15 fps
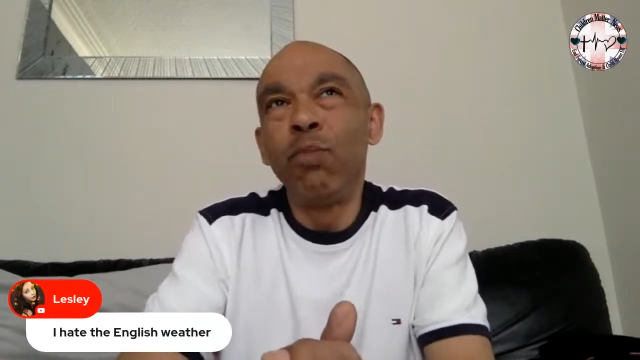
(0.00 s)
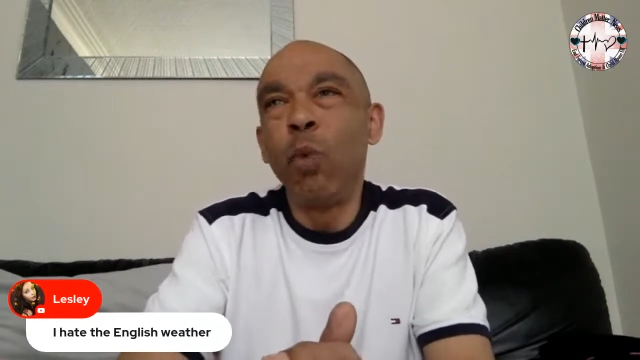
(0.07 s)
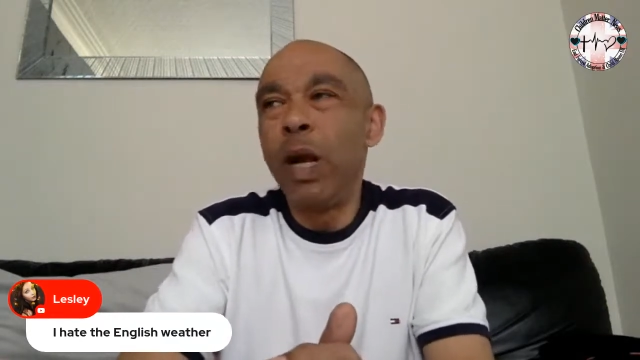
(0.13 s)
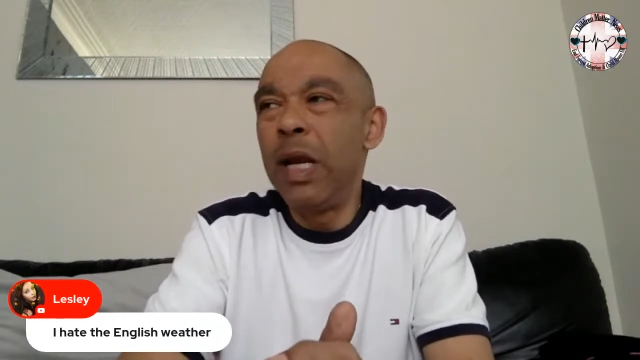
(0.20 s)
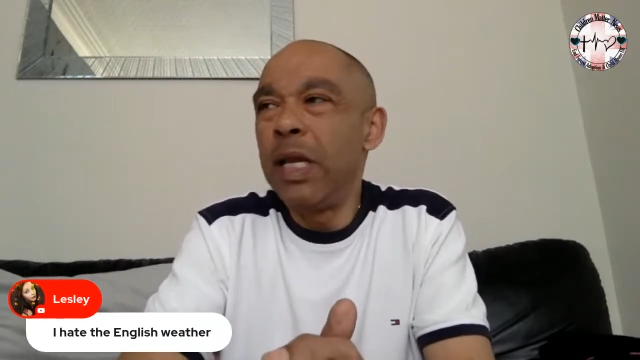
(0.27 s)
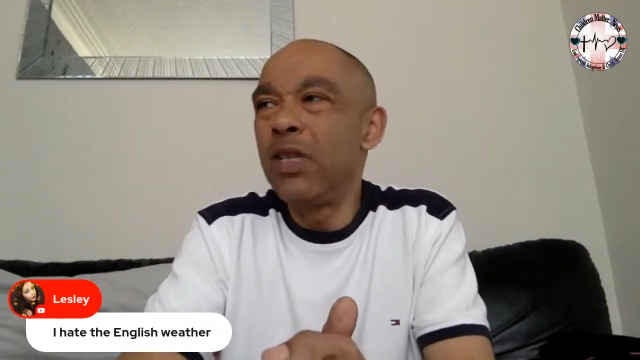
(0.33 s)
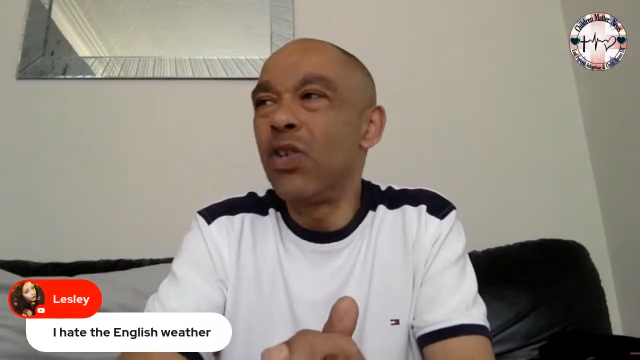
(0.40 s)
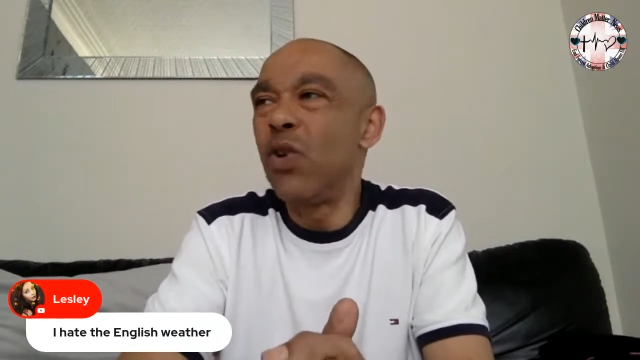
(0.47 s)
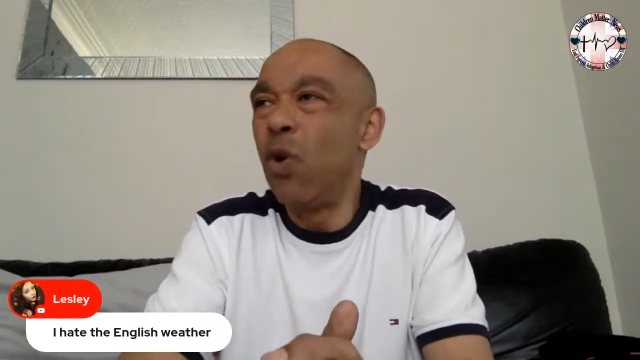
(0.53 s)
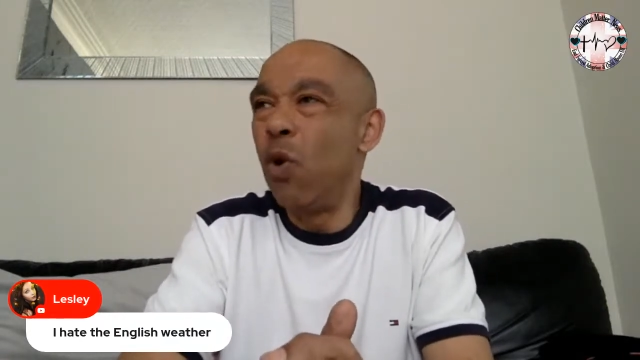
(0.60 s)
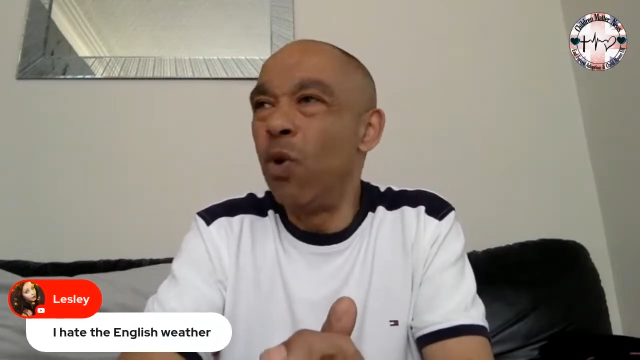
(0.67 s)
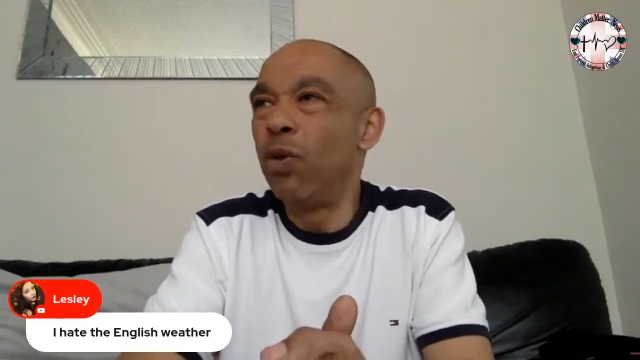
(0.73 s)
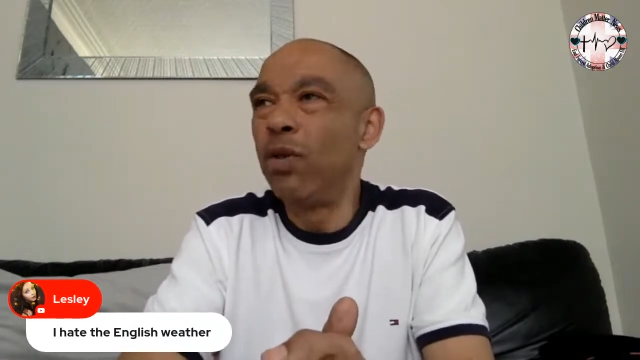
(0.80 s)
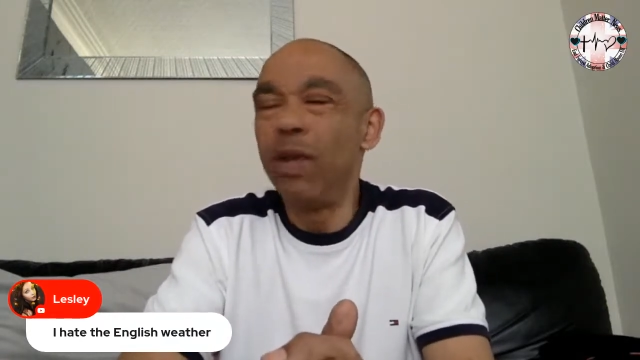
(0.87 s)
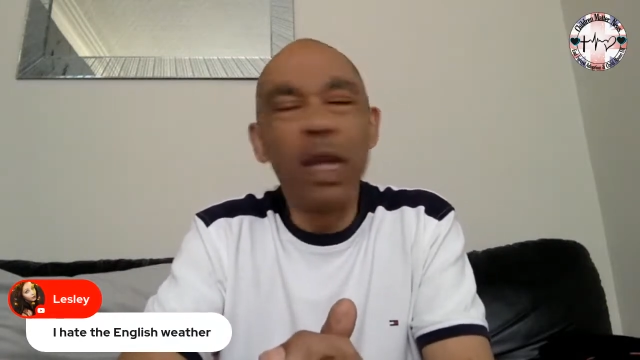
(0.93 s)
When it's
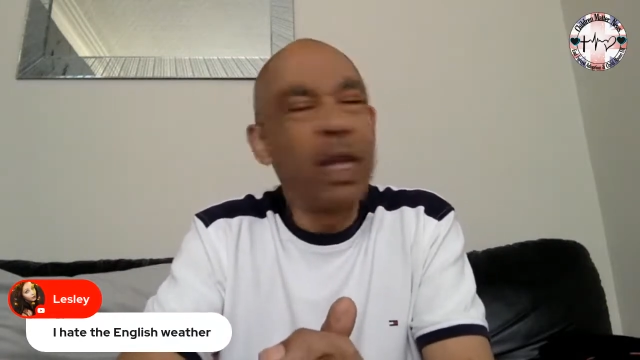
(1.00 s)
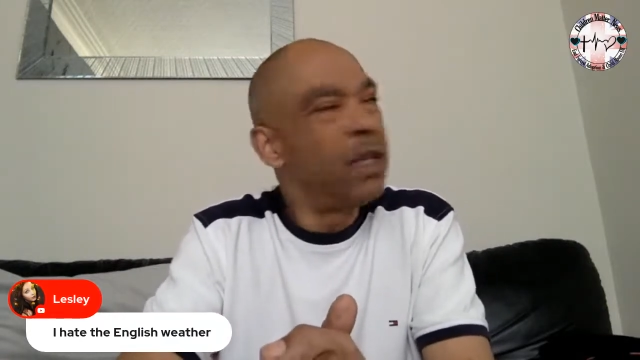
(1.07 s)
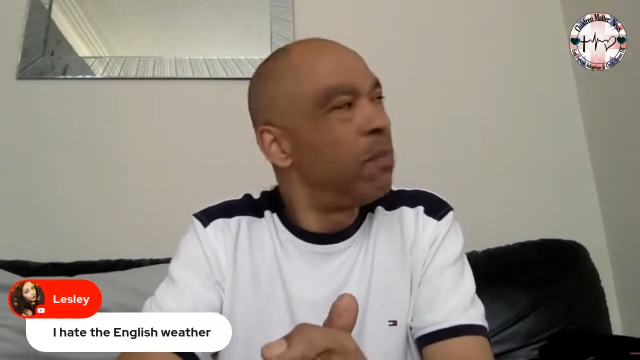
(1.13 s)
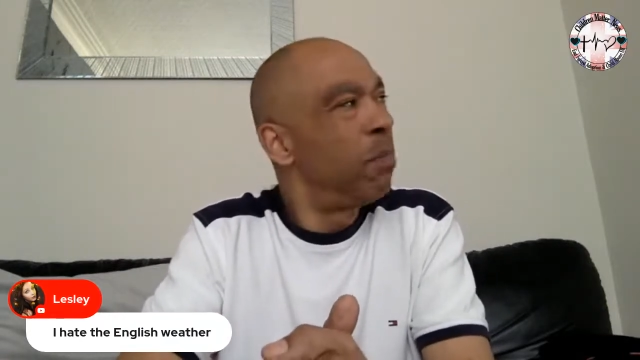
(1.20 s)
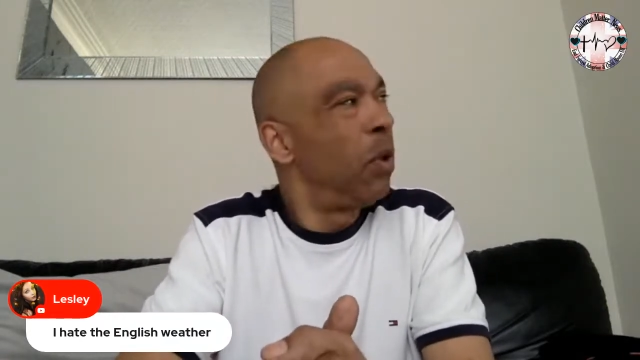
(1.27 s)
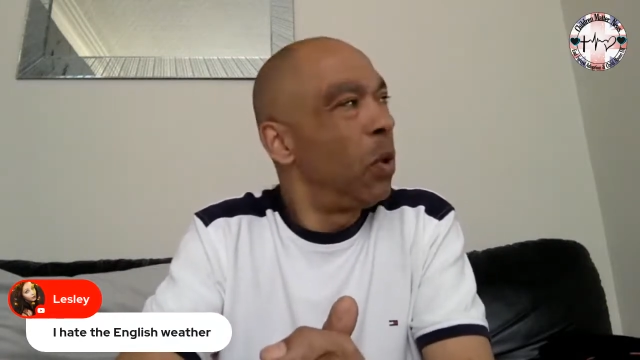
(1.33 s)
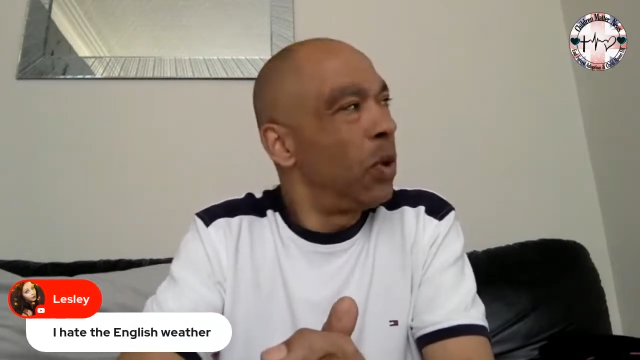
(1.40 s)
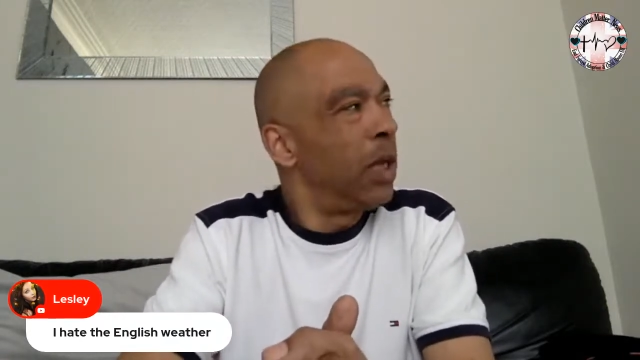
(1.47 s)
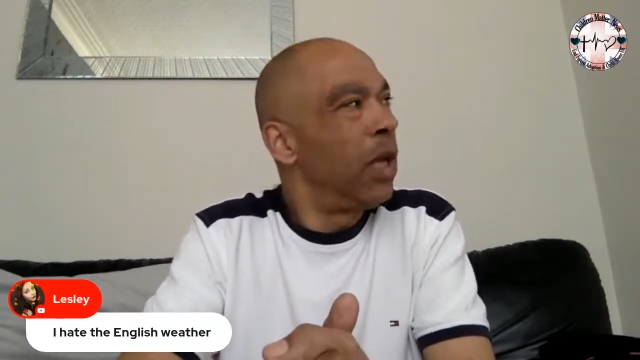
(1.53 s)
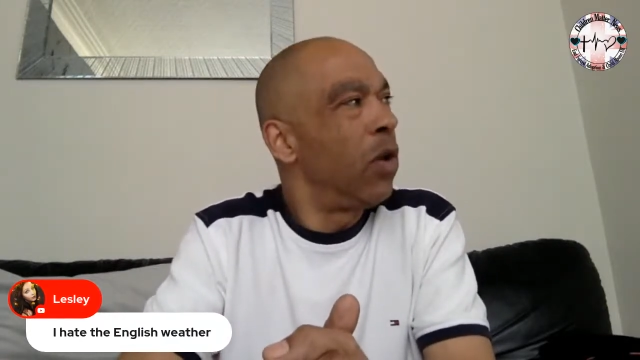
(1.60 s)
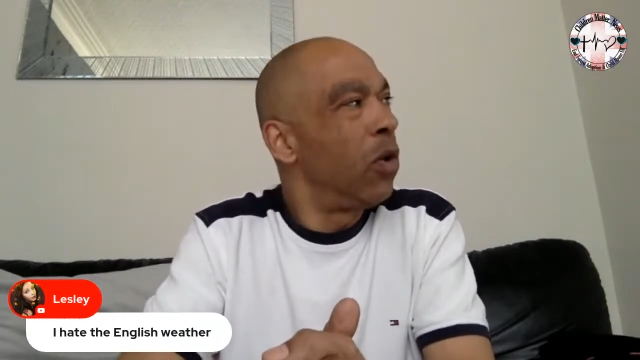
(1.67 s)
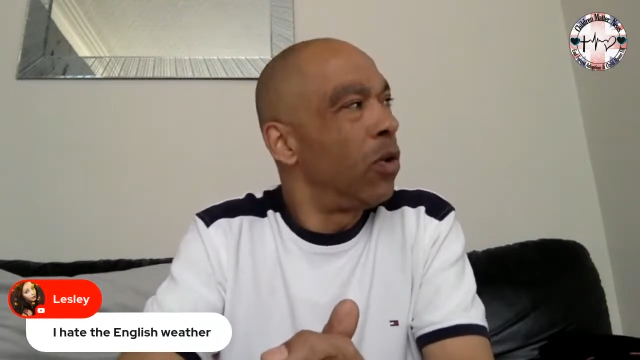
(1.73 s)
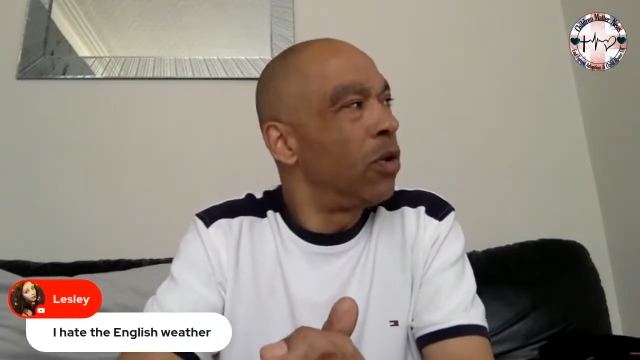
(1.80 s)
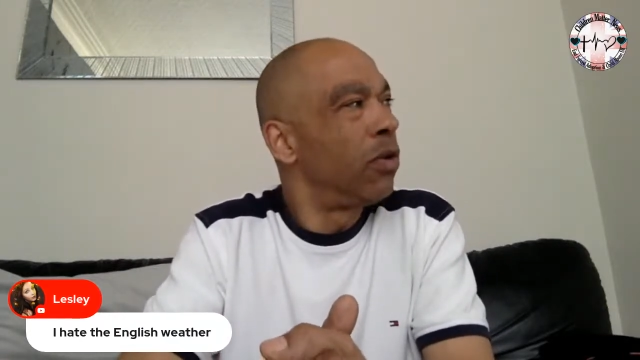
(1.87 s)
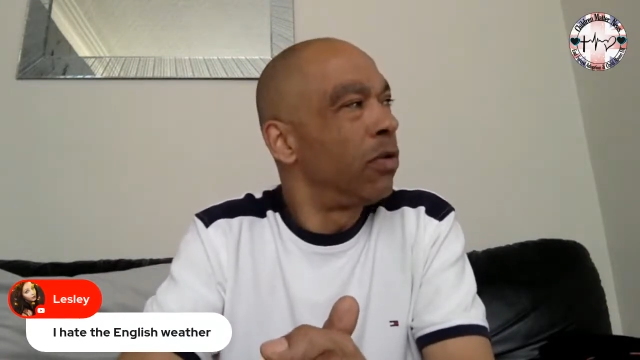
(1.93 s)
good, it's bloody
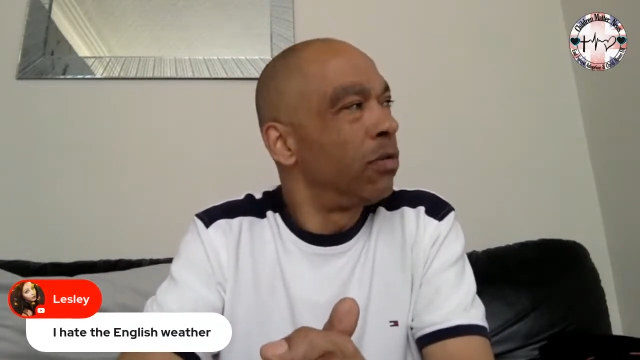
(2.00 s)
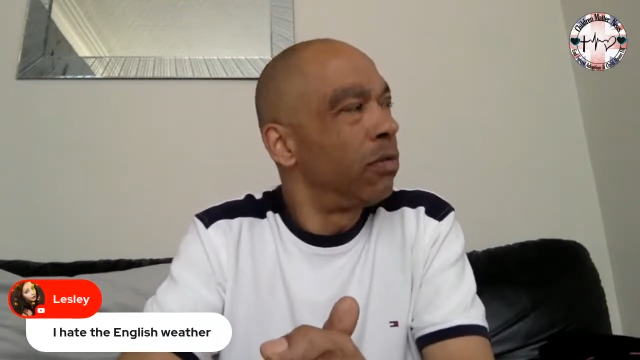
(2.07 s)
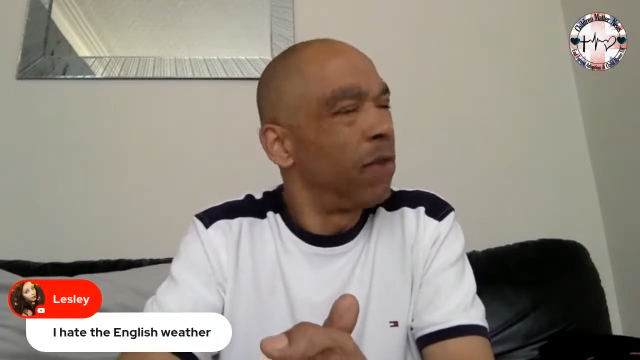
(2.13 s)
good.